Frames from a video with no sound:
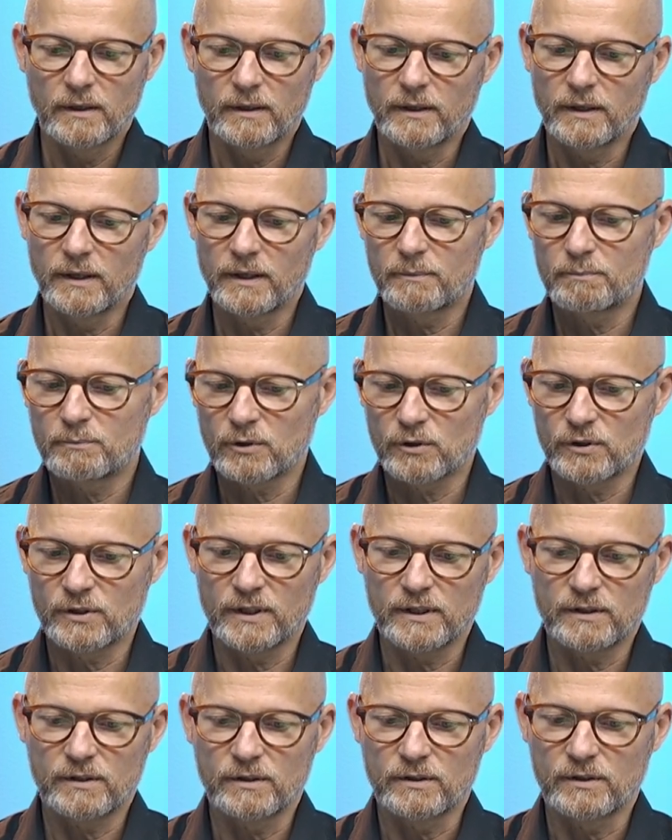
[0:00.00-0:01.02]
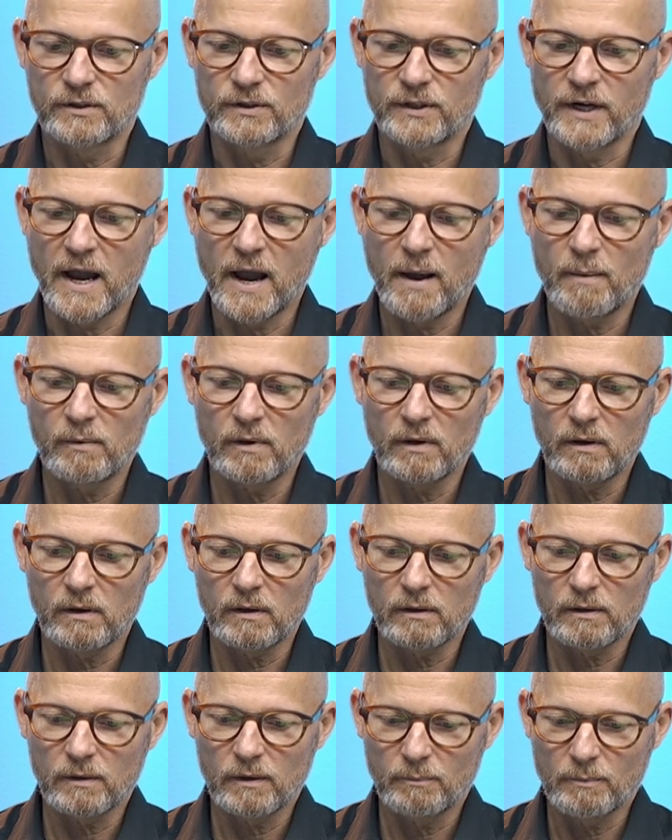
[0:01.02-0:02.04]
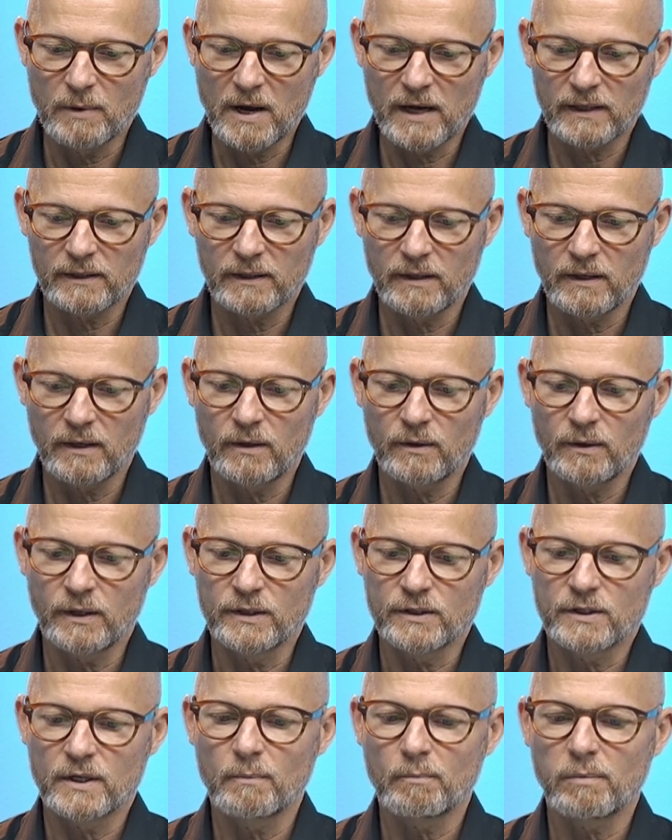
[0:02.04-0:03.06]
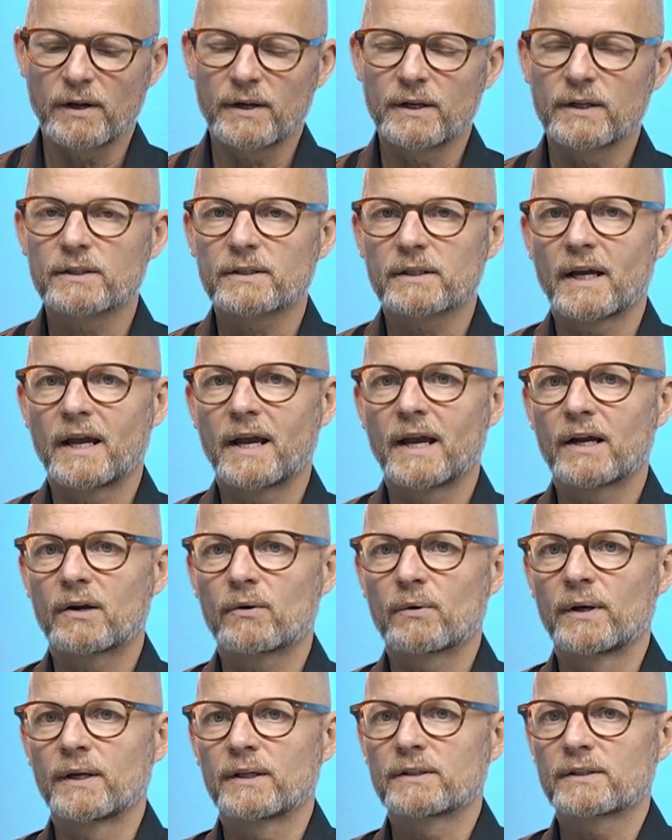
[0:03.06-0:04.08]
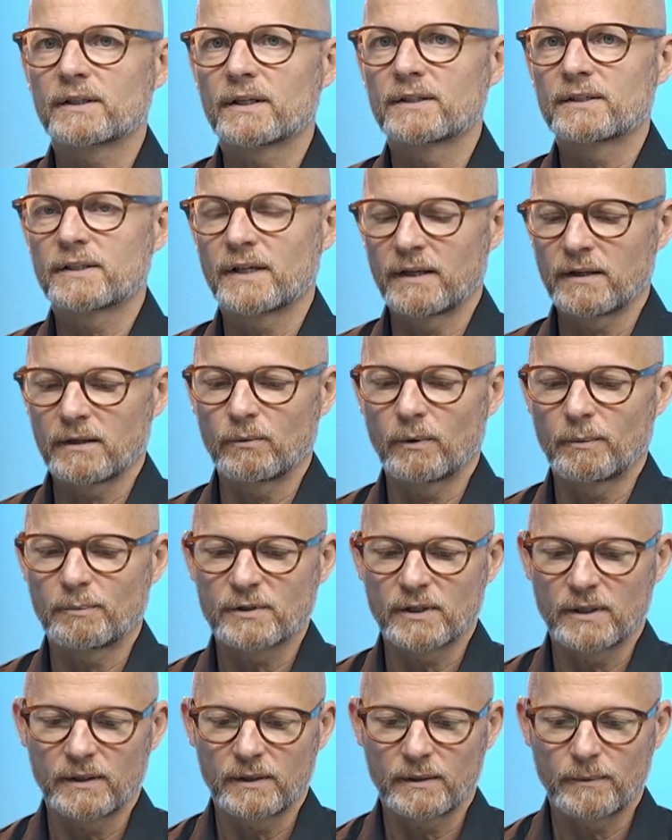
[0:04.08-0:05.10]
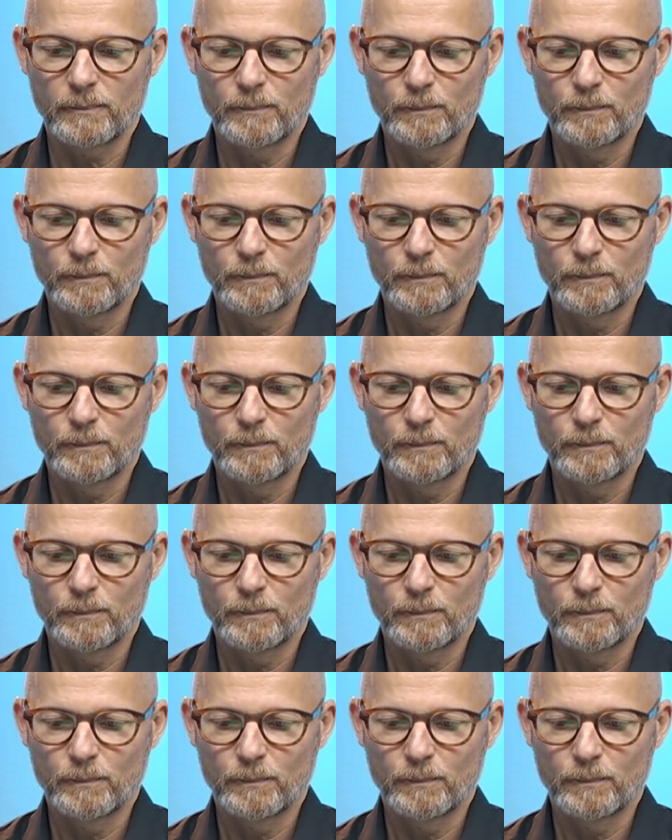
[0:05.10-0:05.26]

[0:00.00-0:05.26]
it processes the YAML, Markdown, and templates and creates a static website.